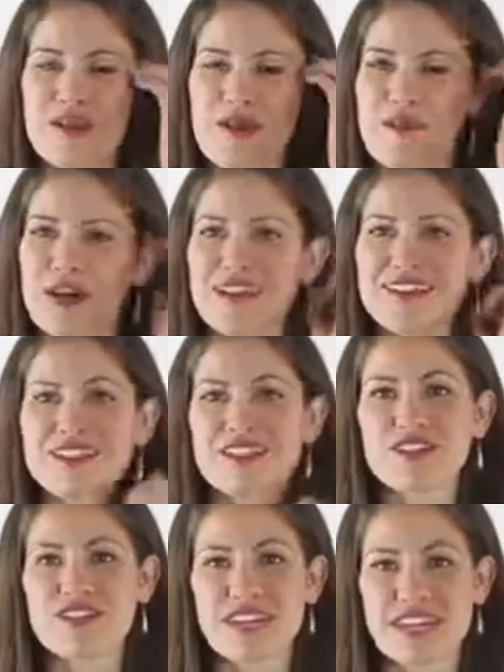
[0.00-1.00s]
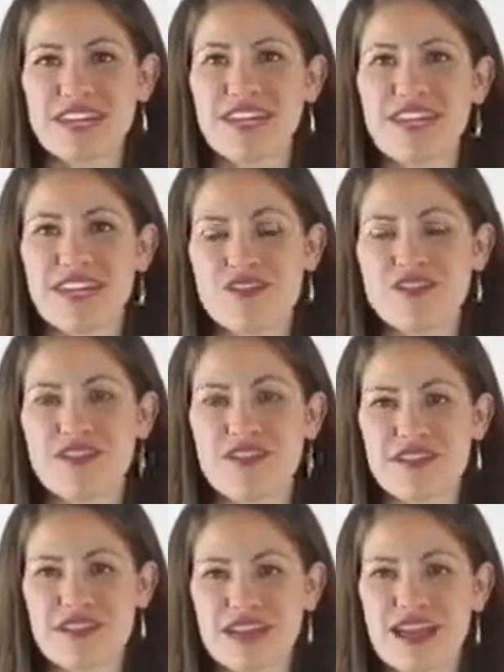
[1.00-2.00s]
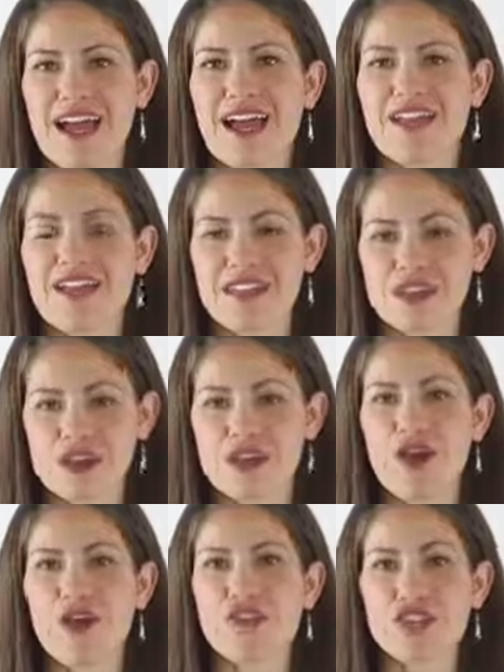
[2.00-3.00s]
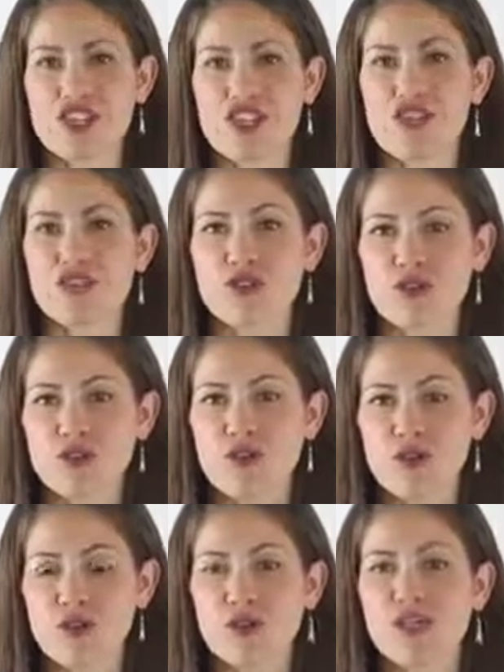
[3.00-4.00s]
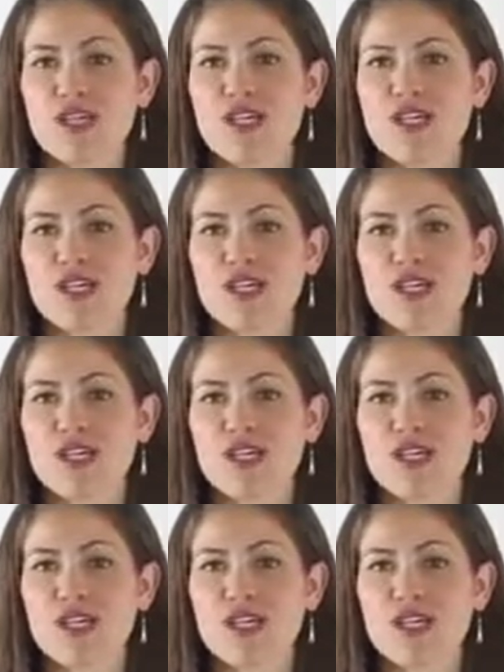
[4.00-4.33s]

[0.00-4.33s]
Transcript: but as you follow this general rule,